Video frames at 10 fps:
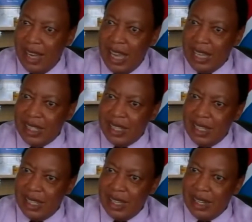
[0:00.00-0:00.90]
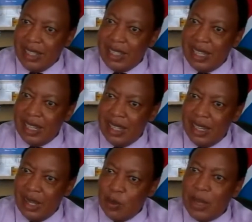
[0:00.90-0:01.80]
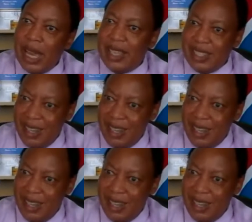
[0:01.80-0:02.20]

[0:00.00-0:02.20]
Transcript: has risen to the highest